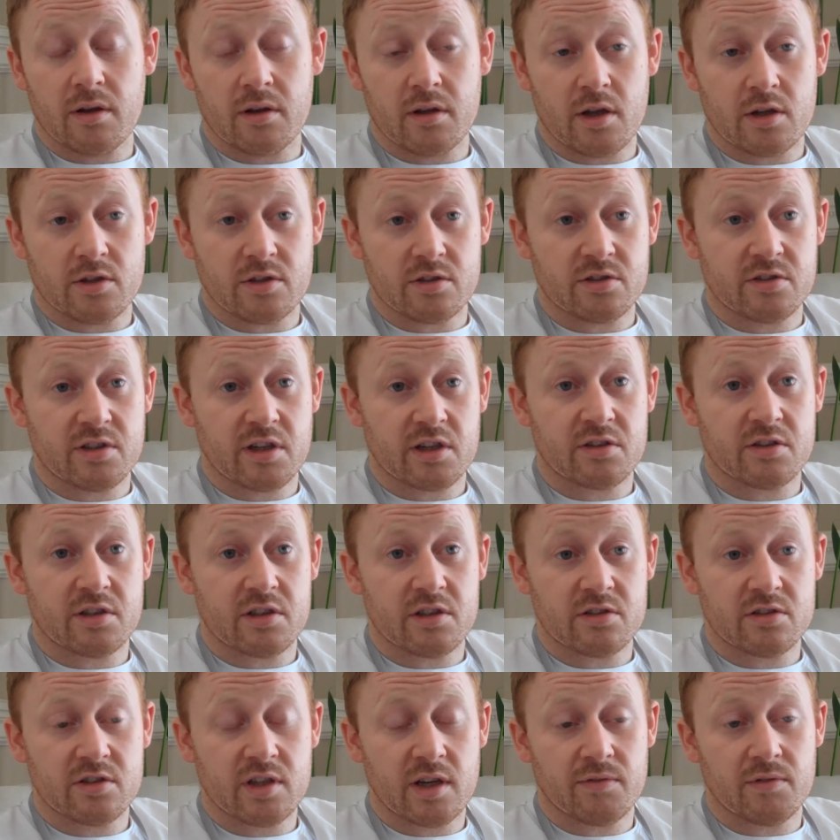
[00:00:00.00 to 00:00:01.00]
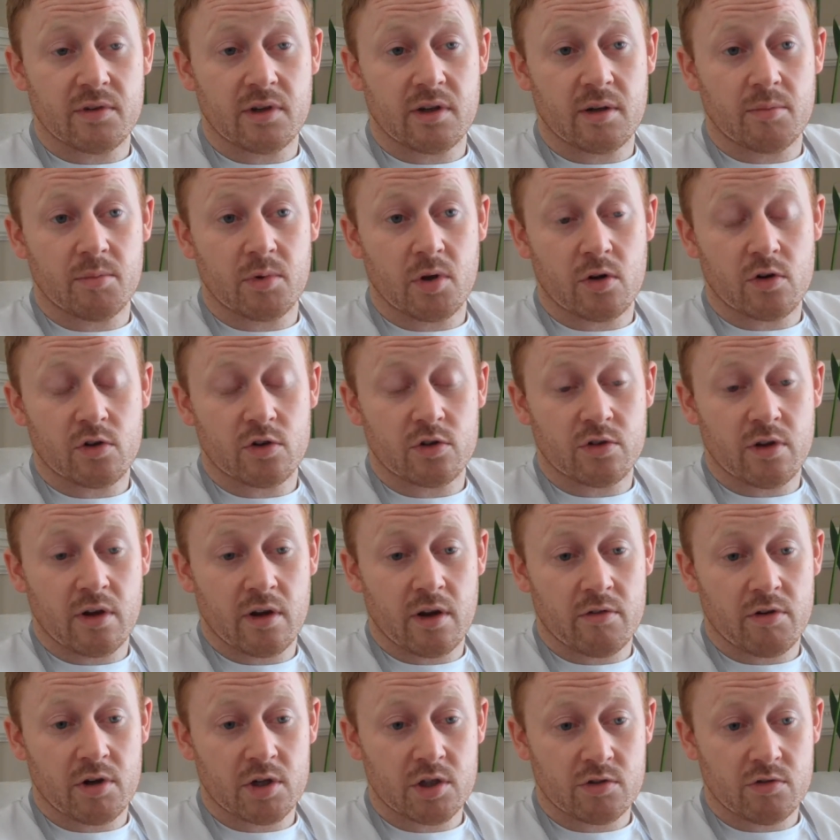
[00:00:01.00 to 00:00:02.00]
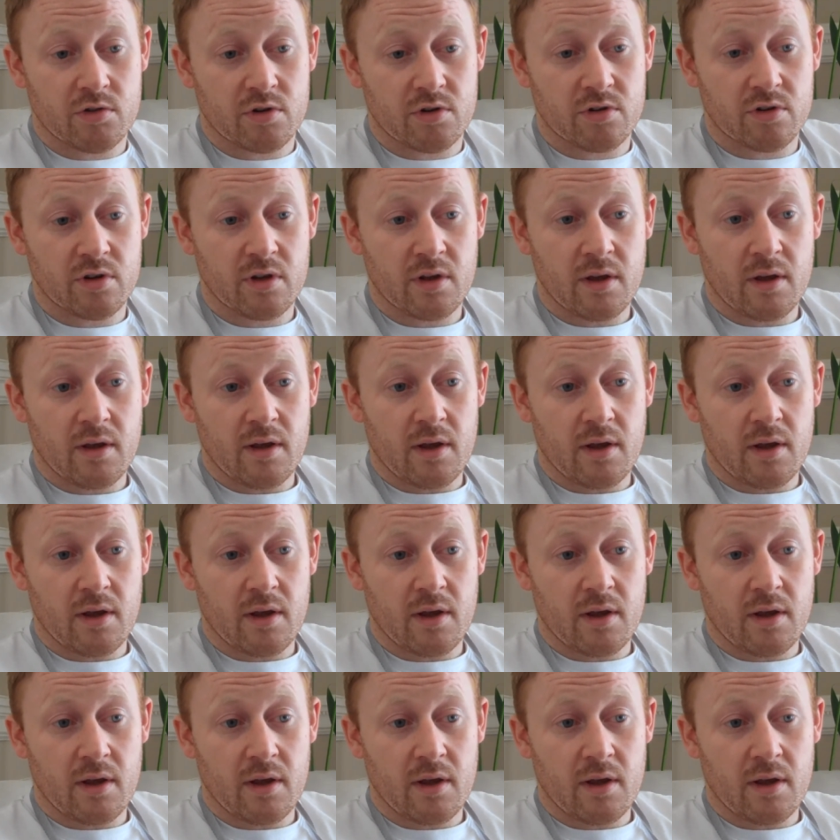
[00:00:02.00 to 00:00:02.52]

at the age of 16, 17 in my uncle's uh, restaurant.